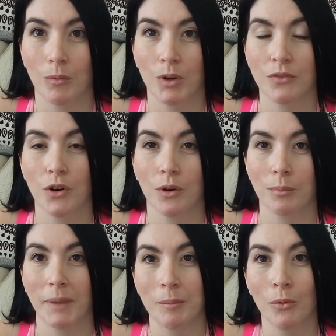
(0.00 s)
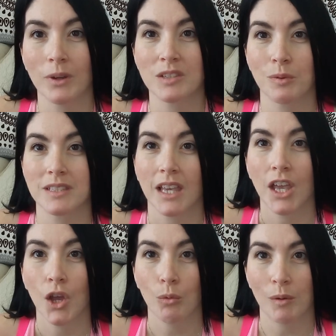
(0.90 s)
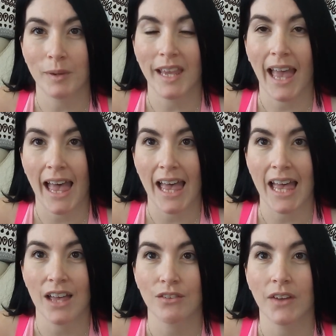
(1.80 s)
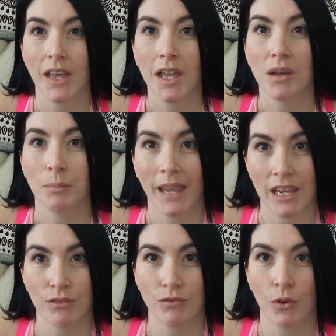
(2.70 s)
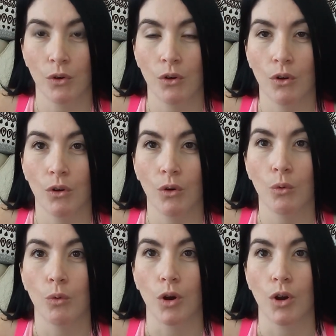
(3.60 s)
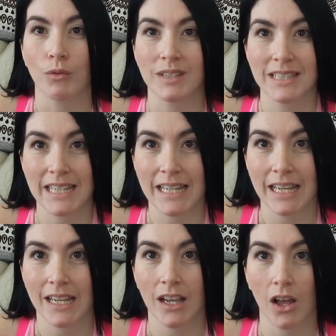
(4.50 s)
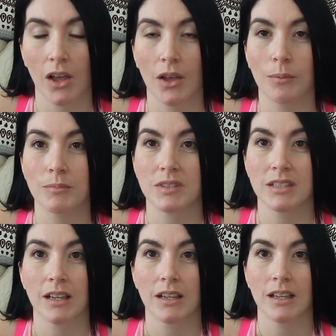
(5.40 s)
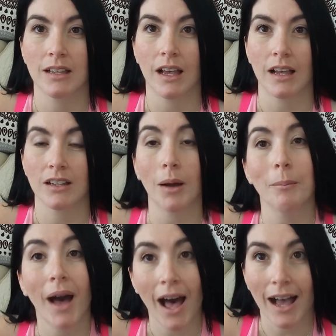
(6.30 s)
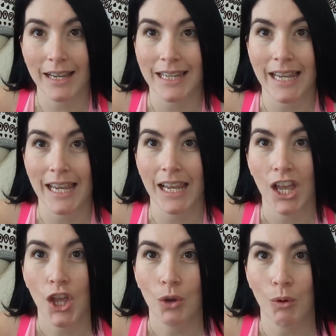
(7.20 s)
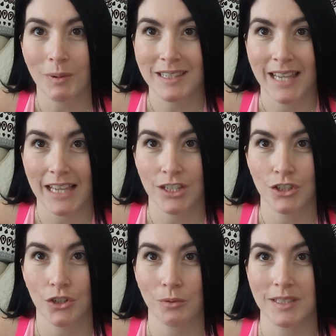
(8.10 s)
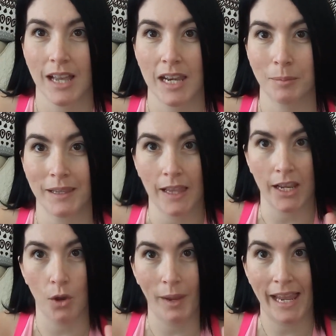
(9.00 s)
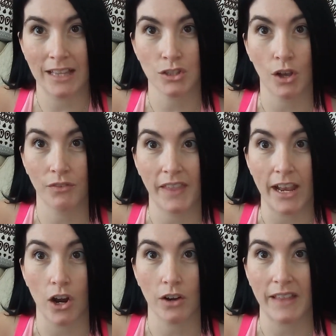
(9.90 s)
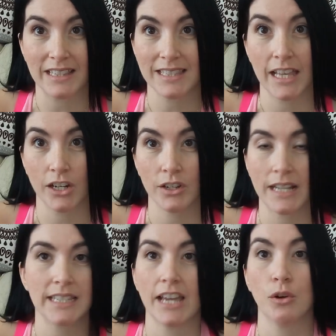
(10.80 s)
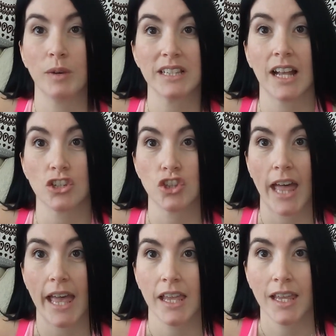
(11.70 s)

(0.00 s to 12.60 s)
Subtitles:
one of her main points was when we have painful or receding gums, gum pocketing, what we tend to do is kind of be like, oh, hands off there. That's not a good idea. I don't want to touch that